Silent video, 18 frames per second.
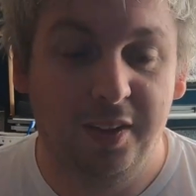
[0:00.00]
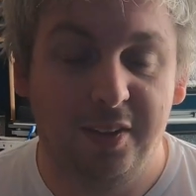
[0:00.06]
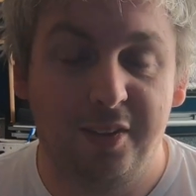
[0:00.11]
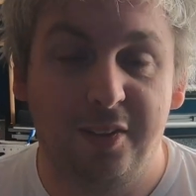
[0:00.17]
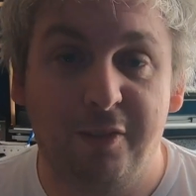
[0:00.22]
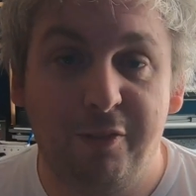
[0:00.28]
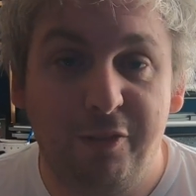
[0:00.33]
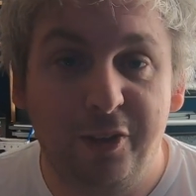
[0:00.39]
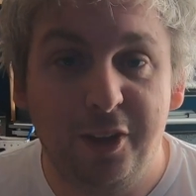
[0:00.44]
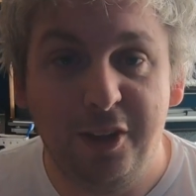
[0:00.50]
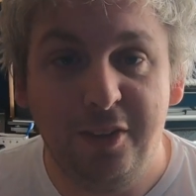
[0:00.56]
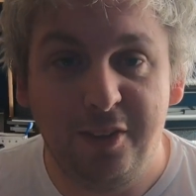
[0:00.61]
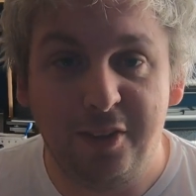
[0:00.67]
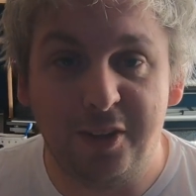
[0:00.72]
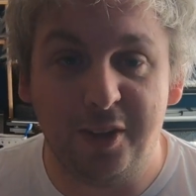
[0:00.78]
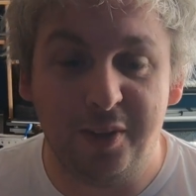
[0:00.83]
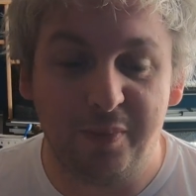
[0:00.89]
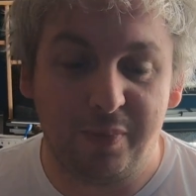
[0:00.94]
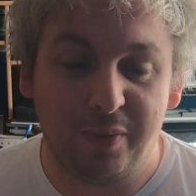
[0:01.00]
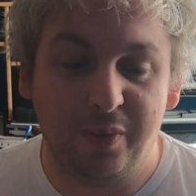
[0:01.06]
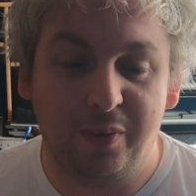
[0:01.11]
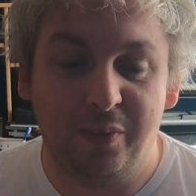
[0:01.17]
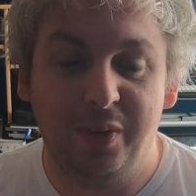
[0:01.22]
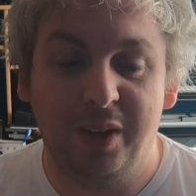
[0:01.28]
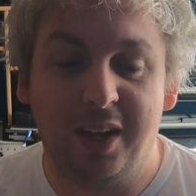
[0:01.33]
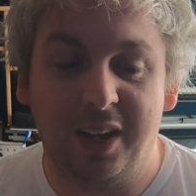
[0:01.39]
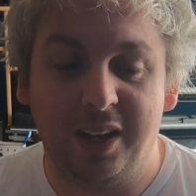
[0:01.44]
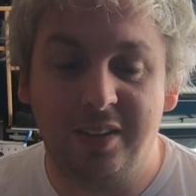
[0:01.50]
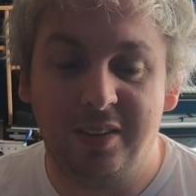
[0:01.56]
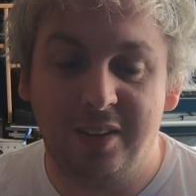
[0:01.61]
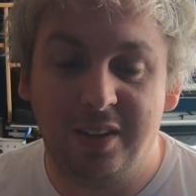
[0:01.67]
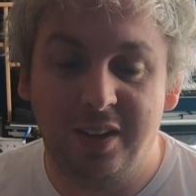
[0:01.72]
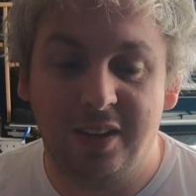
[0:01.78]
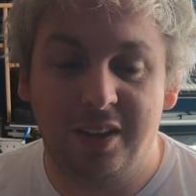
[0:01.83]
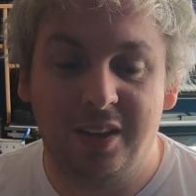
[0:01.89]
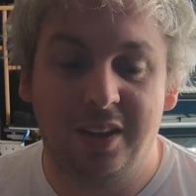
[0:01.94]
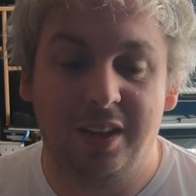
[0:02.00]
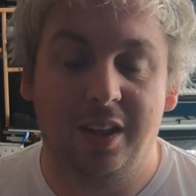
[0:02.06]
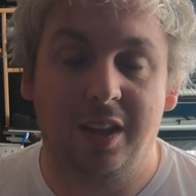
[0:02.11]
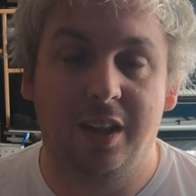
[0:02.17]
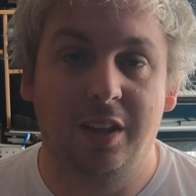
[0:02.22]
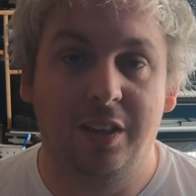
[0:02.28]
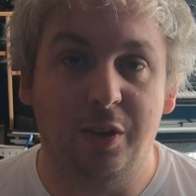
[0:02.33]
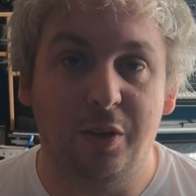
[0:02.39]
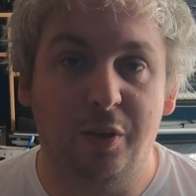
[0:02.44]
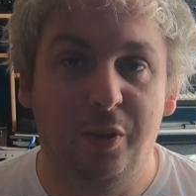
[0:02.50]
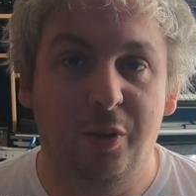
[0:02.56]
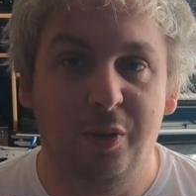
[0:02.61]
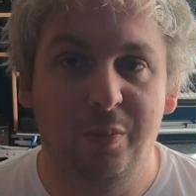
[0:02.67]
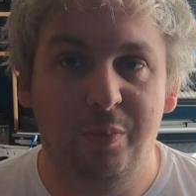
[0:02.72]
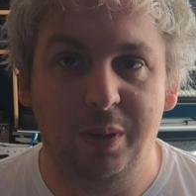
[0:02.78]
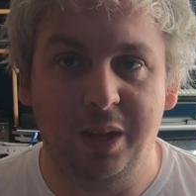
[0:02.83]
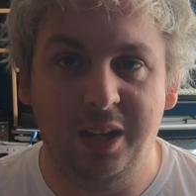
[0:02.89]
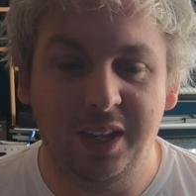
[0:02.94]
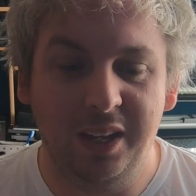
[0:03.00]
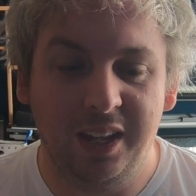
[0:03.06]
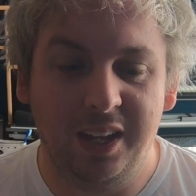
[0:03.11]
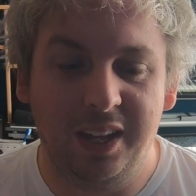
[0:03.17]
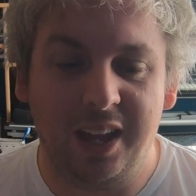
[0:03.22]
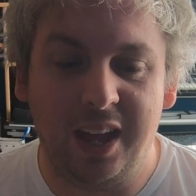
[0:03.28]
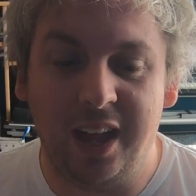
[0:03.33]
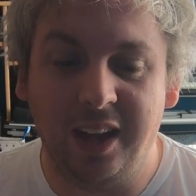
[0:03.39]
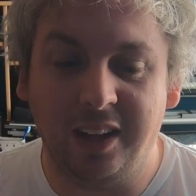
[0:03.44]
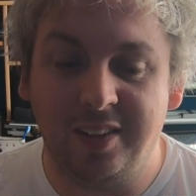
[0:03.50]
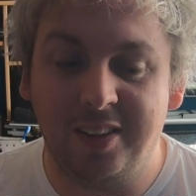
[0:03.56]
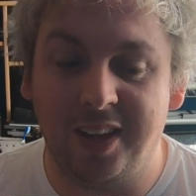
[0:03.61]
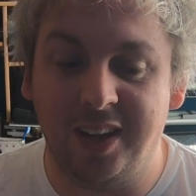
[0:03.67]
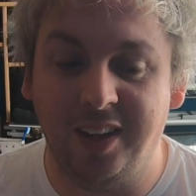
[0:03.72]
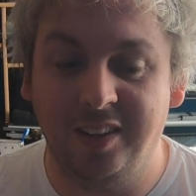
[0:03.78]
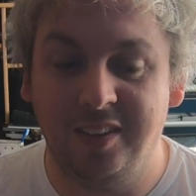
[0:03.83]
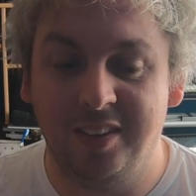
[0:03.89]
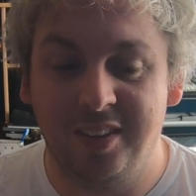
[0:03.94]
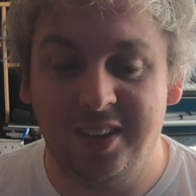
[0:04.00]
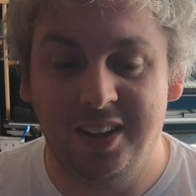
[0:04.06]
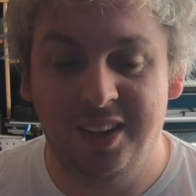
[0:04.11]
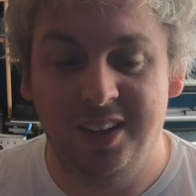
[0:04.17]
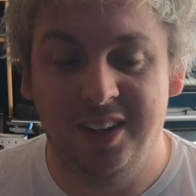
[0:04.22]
So first up, we had the Mk8,